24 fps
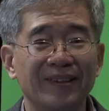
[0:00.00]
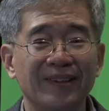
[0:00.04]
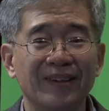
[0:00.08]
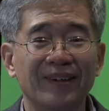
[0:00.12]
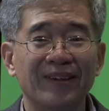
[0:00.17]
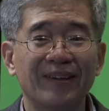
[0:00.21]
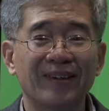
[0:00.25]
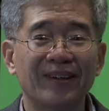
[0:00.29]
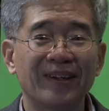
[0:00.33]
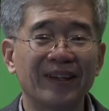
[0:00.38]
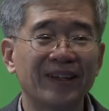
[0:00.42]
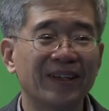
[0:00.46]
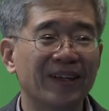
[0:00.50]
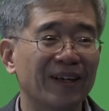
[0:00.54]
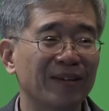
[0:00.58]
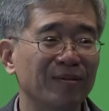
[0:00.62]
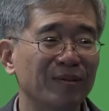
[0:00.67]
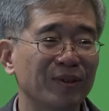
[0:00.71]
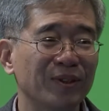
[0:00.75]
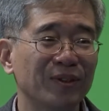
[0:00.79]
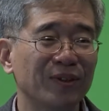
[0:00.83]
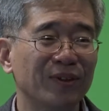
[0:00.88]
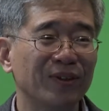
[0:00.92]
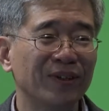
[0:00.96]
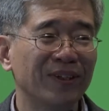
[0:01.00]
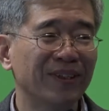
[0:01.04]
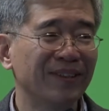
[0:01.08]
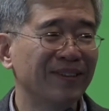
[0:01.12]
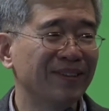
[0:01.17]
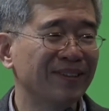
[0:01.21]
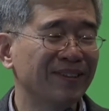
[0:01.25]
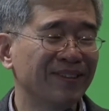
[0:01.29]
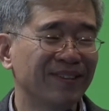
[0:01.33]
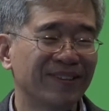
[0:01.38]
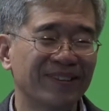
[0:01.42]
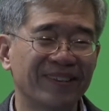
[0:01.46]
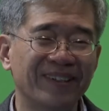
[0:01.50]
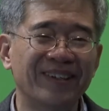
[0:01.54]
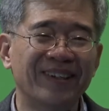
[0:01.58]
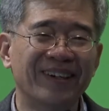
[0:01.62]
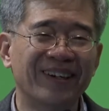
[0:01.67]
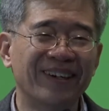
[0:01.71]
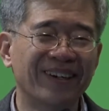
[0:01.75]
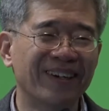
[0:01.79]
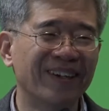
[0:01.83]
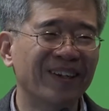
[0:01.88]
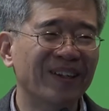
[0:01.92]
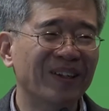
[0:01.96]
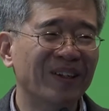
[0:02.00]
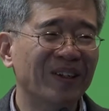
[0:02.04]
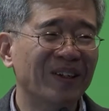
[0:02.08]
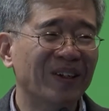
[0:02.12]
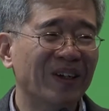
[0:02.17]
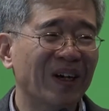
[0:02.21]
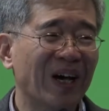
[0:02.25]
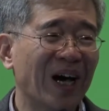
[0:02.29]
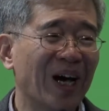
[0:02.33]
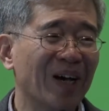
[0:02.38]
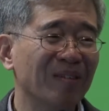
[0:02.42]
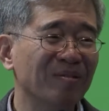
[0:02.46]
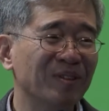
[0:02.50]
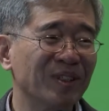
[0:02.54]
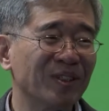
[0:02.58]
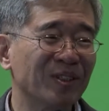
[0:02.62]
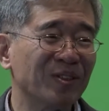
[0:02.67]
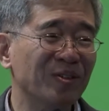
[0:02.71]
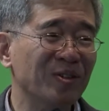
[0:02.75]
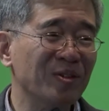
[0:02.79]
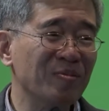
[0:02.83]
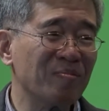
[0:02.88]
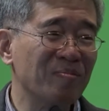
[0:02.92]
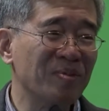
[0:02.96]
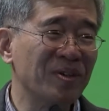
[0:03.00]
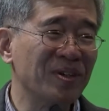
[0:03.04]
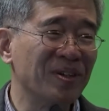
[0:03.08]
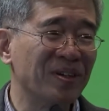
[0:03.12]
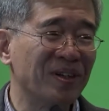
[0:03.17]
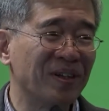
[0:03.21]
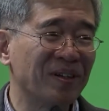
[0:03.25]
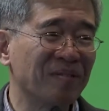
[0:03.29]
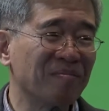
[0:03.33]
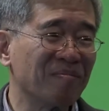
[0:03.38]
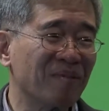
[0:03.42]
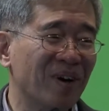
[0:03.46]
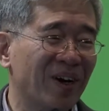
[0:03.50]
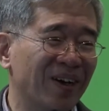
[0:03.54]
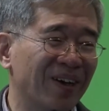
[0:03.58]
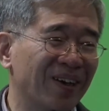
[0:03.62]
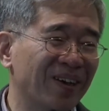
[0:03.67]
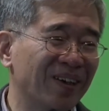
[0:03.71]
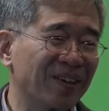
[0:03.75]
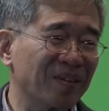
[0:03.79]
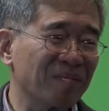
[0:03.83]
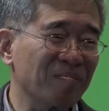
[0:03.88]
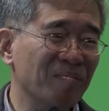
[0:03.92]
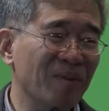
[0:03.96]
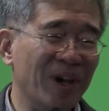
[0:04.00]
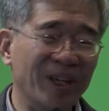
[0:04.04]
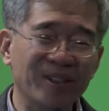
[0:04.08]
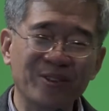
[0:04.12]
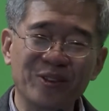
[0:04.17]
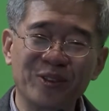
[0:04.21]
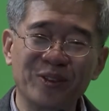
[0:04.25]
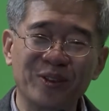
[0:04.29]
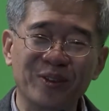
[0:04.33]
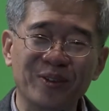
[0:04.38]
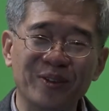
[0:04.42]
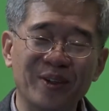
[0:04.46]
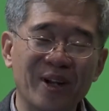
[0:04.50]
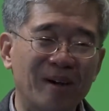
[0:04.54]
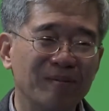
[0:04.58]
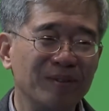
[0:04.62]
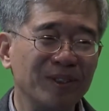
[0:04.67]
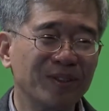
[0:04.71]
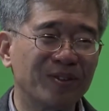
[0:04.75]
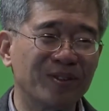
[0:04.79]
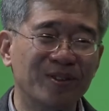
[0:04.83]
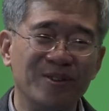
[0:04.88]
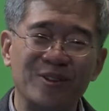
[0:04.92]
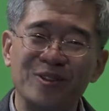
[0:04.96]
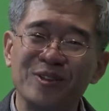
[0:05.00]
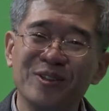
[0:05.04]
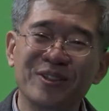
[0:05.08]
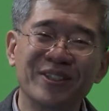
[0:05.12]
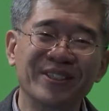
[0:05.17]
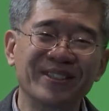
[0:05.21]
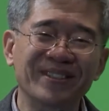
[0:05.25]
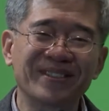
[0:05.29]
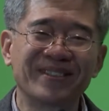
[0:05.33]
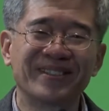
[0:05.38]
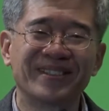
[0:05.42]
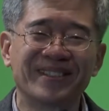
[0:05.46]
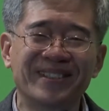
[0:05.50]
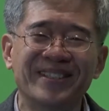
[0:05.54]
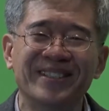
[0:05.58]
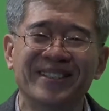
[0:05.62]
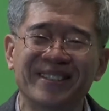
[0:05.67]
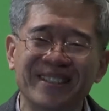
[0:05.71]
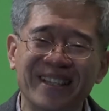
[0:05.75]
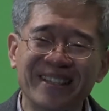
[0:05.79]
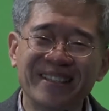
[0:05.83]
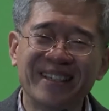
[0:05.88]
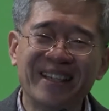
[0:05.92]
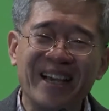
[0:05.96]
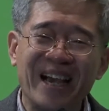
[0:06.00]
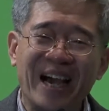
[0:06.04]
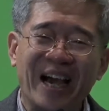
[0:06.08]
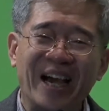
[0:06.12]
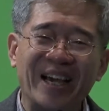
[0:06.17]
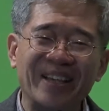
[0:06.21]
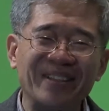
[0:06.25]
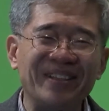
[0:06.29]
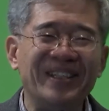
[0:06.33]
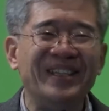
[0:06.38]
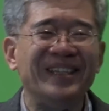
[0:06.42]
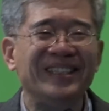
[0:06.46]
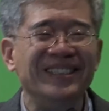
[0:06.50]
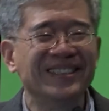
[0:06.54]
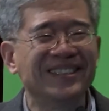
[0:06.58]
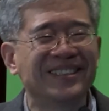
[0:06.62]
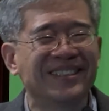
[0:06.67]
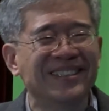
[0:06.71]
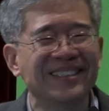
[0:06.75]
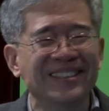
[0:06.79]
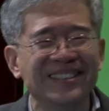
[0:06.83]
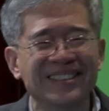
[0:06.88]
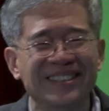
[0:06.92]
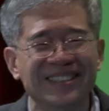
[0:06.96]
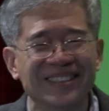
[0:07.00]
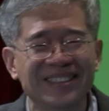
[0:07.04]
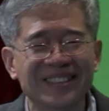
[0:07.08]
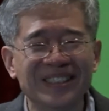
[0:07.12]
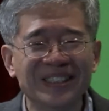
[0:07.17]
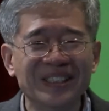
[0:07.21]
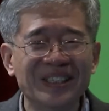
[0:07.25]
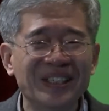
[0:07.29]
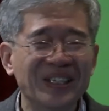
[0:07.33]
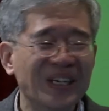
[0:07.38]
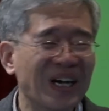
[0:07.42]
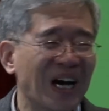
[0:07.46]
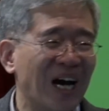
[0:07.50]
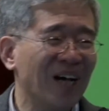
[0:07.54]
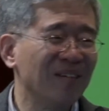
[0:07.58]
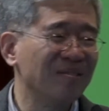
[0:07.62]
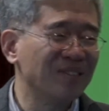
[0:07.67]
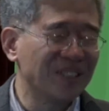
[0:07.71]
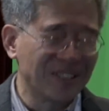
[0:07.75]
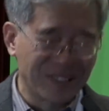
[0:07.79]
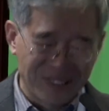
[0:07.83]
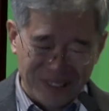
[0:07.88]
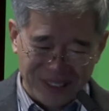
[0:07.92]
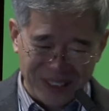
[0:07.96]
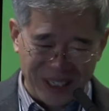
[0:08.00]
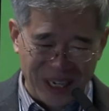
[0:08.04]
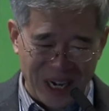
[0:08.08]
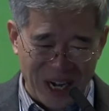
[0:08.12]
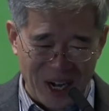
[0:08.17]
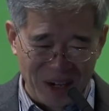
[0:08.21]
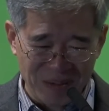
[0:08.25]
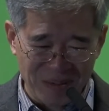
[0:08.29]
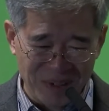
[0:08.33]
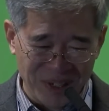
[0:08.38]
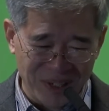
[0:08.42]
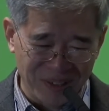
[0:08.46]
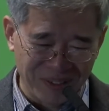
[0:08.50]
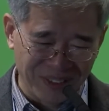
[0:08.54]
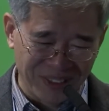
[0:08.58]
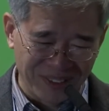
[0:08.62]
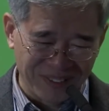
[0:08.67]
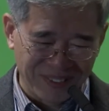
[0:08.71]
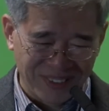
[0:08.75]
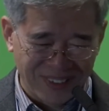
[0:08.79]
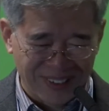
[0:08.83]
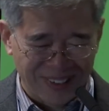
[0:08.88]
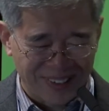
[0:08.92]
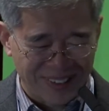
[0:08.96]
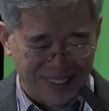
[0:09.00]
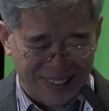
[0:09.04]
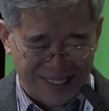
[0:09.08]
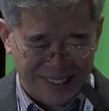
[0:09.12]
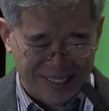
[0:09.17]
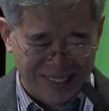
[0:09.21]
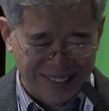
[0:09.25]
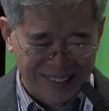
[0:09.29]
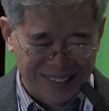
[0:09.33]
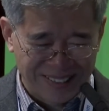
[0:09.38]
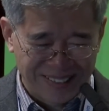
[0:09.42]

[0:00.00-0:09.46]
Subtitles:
All right, I'm sorry, I'm just repeating my mentor, Robert Lucas' ideas. I'm just a copy of him, okay.